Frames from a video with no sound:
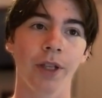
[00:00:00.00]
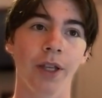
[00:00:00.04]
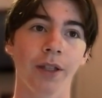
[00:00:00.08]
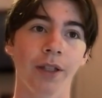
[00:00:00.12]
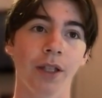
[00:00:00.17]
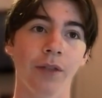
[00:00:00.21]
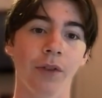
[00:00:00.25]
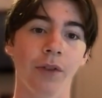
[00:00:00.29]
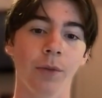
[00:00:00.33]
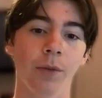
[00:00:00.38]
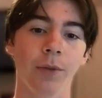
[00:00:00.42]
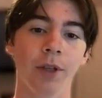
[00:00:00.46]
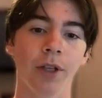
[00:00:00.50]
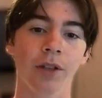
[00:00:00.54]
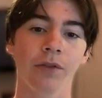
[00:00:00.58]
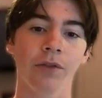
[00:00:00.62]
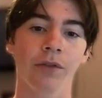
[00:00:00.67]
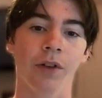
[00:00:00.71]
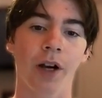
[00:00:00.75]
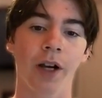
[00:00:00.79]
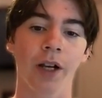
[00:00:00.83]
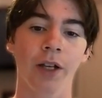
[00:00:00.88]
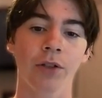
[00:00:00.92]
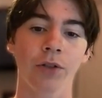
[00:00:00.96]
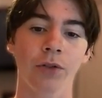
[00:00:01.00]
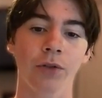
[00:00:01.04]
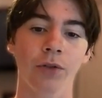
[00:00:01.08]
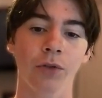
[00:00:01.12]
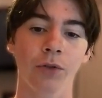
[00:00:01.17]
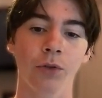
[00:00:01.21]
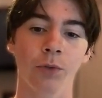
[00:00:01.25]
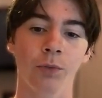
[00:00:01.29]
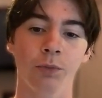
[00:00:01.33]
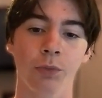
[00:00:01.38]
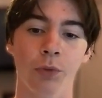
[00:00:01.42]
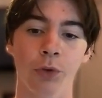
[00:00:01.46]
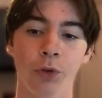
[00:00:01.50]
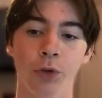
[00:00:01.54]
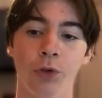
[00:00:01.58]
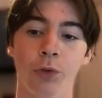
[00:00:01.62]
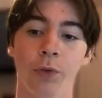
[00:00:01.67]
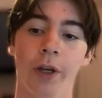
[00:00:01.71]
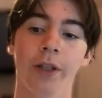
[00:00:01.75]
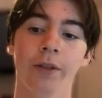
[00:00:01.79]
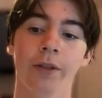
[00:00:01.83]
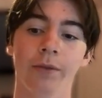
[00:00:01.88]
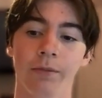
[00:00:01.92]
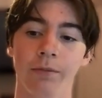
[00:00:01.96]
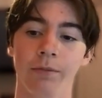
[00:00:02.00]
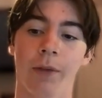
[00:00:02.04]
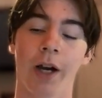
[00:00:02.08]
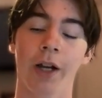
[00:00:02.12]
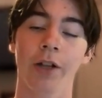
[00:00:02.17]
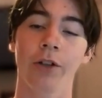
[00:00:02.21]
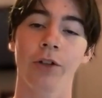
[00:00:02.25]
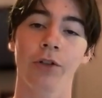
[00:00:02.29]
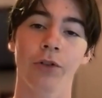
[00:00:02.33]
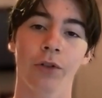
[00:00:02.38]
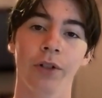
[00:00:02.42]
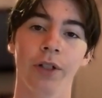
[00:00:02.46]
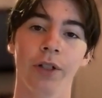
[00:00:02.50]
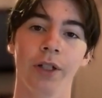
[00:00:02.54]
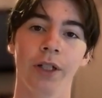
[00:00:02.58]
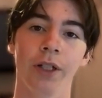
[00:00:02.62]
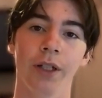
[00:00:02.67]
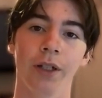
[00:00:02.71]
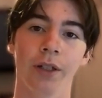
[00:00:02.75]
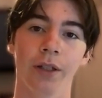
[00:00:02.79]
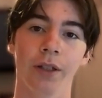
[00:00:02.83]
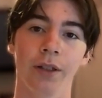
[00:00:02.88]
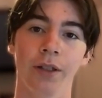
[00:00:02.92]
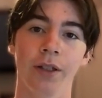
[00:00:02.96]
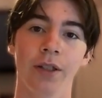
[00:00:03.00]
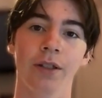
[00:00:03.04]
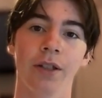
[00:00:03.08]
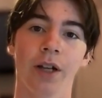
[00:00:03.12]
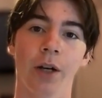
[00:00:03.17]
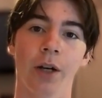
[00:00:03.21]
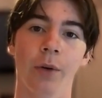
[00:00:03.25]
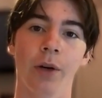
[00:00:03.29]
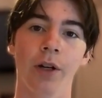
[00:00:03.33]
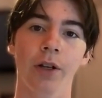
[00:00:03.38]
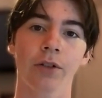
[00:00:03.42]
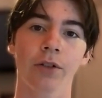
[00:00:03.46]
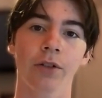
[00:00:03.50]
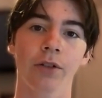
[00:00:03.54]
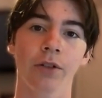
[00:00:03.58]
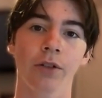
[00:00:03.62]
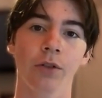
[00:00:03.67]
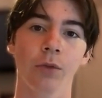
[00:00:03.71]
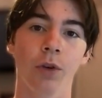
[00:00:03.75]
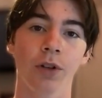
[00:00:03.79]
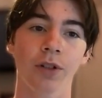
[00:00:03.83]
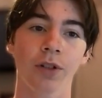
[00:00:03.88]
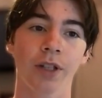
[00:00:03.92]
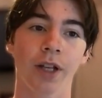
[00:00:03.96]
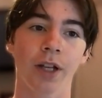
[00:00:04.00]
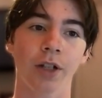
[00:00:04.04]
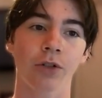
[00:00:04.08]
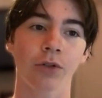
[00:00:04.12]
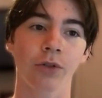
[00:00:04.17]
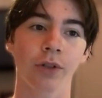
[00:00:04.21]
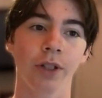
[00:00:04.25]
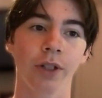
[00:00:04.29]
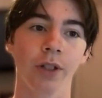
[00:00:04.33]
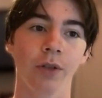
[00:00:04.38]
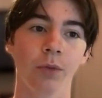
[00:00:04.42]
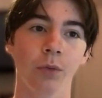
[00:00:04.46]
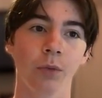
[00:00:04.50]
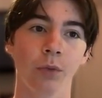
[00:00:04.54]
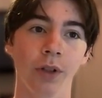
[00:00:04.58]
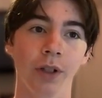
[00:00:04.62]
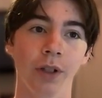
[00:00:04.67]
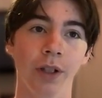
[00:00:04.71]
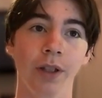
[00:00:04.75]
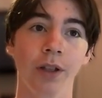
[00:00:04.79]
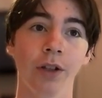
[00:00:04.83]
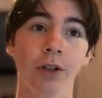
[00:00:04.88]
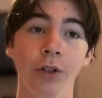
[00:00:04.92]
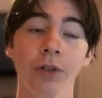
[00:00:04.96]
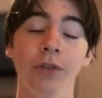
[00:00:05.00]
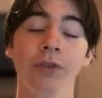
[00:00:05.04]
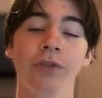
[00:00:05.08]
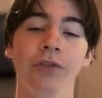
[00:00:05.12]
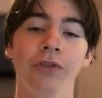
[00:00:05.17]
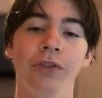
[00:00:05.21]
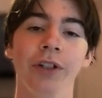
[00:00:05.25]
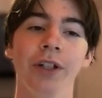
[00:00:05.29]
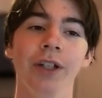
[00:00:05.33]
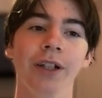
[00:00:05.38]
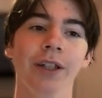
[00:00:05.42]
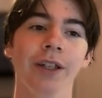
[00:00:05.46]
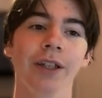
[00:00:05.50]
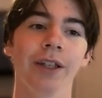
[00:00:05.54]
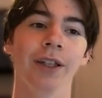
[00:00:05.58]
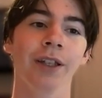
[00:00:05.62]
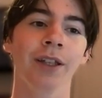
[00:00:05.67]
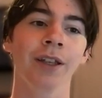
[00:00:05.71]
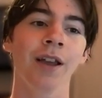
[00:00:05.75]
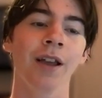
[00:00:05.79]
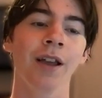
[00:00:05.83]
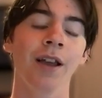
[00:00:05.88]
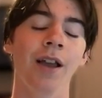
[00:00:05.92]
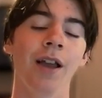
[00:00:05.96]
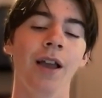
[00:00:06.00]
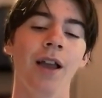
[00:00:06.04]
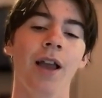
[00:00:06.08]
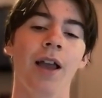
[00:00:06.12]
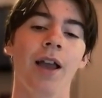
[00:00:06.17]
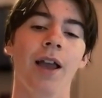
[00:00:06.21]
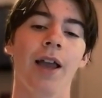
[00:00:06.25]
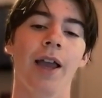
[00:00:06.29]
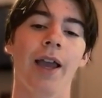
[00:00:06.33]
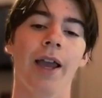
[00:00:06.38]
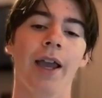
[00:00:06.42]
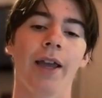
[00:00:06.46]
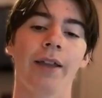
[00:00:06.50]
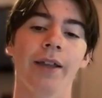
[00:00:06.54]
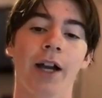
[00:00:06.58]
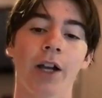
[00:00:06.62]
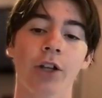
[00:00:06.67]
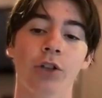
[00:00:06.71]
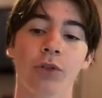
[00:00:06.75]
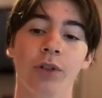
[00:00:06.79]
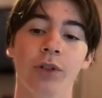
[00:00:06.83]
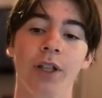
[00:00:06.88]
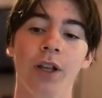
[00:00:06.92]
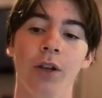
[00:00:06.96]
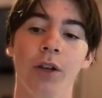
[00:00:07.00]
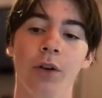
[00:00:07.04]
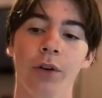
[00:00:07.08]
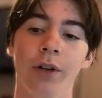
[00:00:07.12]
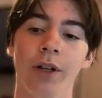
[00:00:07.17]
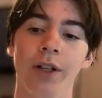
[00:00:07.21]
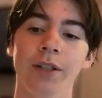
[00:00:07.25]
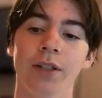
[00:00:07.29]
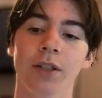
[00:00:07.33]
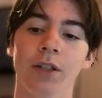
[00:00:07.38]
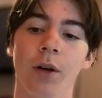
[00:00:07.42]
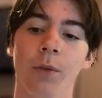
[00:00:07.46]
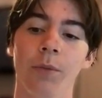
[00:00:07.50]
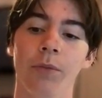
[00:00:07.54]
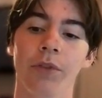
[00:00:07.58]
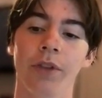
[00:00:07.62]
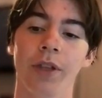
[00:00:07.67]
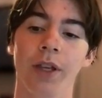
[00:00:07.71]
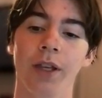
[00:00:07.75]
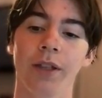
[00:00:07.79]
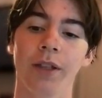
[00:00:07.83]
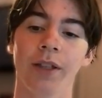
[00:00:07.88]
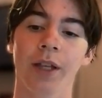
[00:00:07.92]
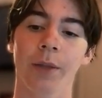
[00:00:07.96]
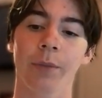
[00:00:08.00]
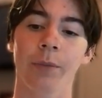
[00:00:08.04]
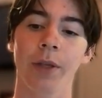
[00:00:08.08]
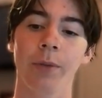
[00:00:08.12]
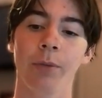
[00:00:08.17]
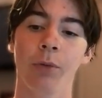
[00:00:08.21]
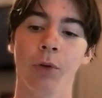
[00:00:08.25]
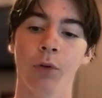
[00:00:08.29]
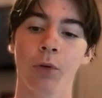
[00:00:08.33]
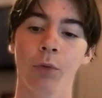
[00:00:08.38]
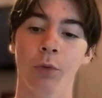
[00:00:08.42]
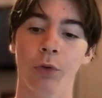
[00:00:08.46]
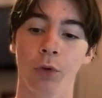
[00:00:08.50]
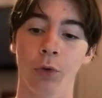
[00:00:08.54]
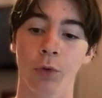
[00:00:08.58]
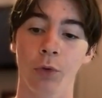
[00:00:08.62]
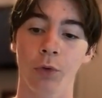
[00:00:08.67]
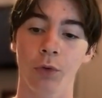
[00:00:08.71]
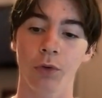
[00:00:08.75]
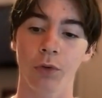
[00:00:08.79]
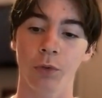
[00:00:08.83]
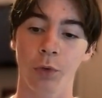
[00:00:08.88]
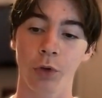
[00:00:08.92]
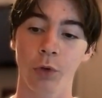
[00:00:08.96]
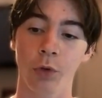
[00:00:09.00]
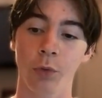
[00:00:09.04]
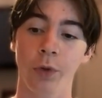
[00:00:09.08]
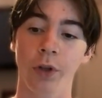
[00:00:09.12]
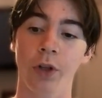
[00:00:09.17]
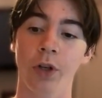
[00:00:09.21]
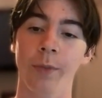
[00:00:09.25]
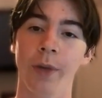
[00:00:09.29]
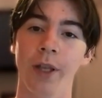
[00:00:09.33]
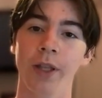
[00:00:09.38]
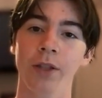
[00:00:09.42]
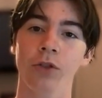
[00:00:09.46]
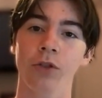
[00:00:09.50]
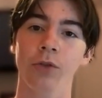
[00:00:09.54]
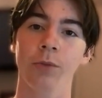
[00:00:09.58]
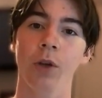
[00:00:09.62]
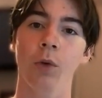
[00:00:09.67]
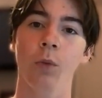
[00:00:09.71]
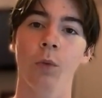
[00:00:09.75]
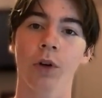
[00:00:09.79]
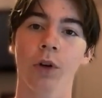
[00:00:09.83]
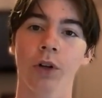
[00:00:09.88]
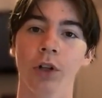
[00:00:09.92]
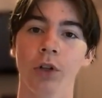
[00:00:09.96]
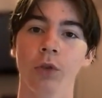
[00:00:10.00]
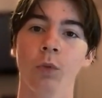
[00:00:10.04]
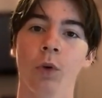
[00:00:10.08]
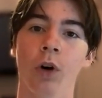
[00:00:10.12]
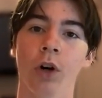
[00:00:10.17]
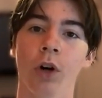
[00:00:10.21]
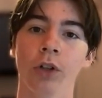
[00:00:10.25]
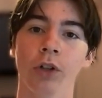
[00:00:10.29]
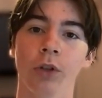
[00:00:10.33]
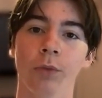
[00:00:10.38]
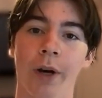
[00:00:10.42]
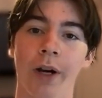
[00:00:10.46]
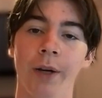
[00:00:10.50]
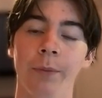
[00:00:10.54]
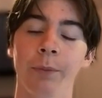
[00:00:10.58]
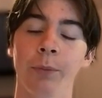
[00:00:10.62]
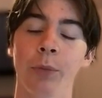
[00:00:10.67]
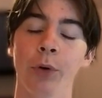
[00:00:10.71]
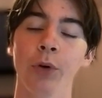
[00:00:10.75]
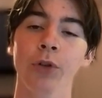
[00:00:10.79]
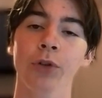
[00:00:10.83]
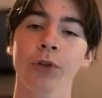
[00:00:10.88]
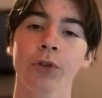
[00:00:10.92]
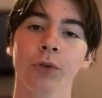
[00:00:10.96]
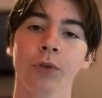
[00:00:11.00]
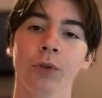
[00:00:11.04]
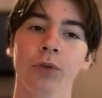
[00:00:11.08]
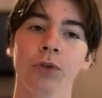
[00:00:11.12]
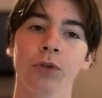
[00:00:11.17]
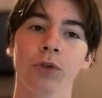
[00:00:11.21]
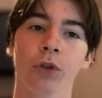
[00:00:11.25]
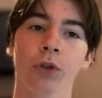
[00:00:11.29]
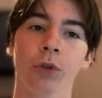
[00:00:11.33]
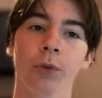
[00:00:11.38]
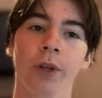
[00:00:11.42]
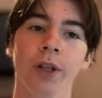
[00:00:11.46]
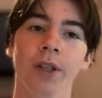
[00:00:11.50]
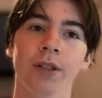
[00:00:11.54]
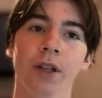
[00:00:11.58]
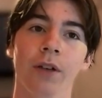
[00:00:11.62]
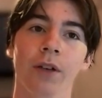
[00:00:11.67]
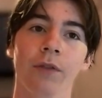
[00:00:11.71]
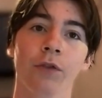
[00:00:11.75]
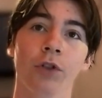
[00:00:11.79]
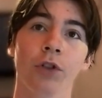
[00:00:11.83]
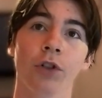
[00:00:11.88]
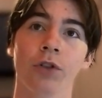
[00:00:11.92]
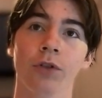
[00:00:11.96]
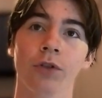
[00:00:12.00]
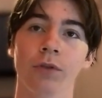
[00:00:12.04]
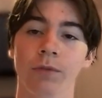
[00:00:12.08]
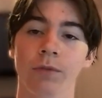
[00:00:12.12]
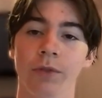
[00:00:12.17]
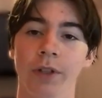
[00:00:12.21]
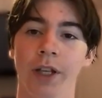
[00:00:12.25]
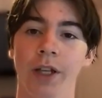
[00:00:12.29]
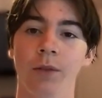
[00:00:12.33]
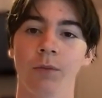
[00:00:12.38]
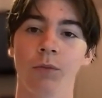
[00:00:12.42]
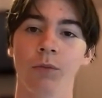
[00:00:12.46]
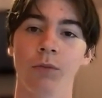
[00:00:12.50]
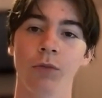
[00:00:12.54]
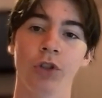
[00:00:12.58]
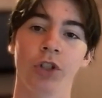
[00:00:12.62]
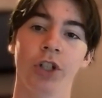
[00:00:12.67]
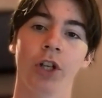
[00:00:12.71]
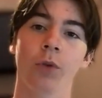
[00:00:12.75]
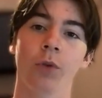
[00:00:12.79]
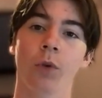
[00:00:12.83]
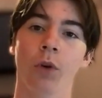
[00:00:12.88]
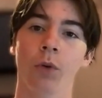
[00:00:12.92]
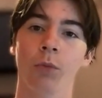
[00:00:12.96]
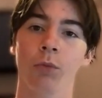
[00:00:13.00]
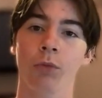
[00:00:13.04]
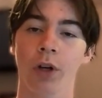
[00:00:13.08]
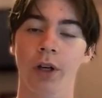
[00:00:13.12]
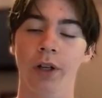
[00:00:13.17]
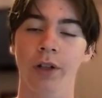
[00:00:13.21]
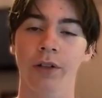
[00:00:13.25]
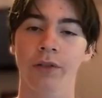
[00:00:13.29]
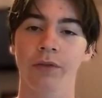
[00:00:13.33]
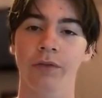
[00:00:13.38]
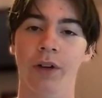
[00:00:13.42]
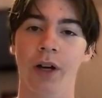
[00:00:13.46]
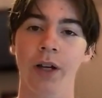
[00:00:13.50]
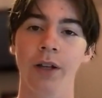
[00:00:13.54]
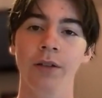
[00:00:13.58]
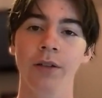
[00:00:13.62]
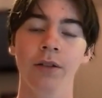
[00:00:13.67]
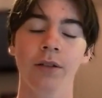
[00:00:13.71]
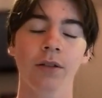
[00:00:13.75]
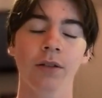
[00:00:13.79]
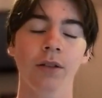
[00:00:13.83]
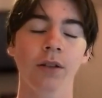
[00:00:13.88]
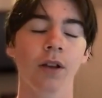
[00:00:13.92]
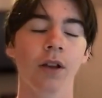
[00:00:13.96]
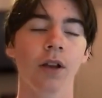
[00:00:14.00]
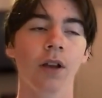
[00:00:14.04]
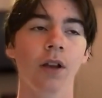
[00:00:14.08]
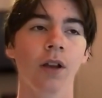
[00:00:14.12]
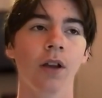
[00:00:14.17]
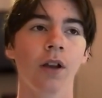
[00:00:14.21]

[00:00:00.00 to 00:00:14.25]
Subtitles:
me and giving me advice to persuade my journey in this direction was actually really good feeling. And actually learning something that people would recommend to me one-on-one on my personal story, instead of just saying general broad advice,